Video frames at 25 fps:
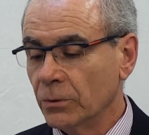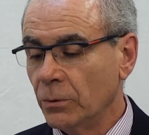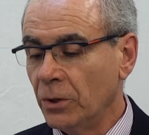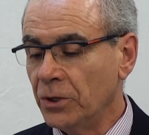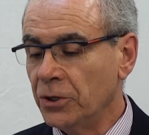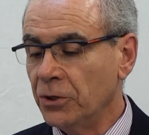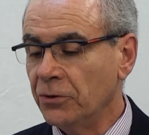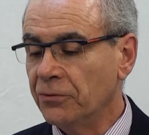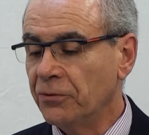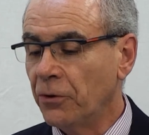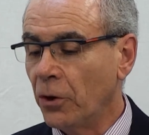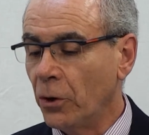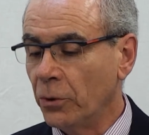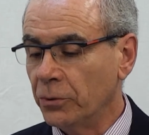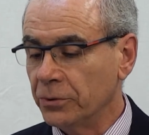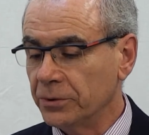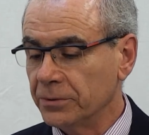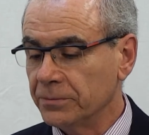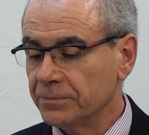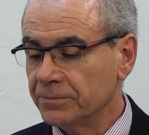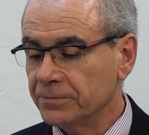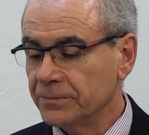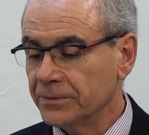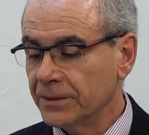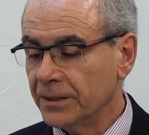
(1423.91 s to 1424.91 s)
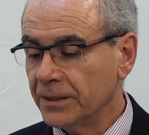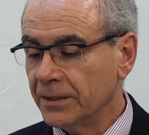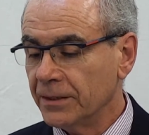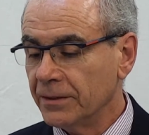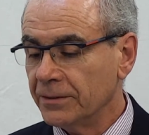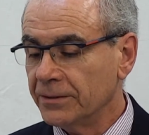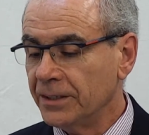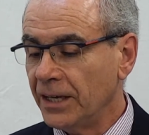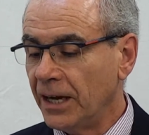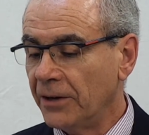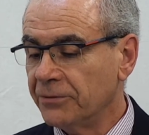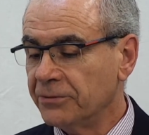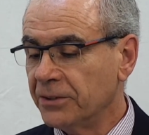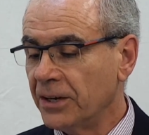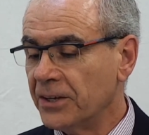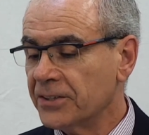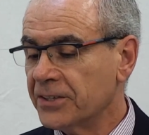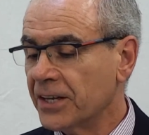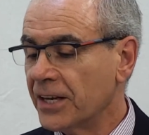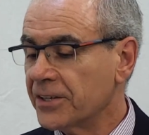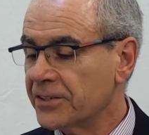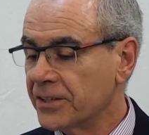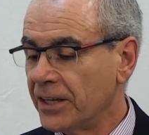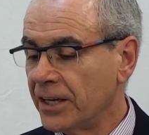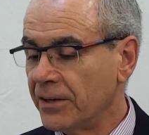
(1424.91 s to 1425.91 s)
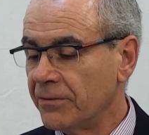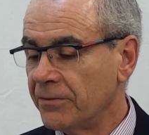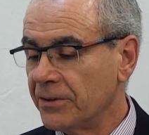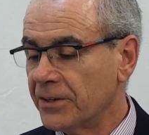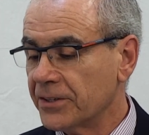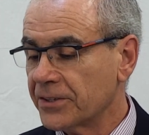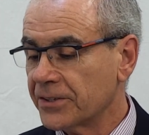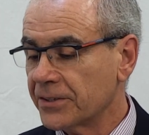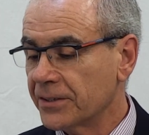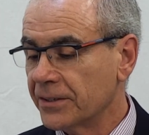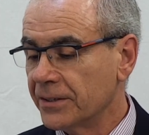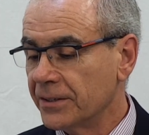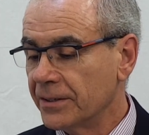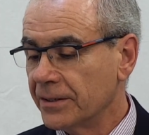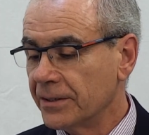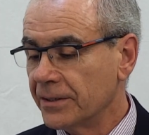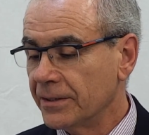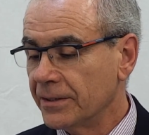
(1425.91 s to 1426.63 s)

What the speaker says: When you phone the after-sales service,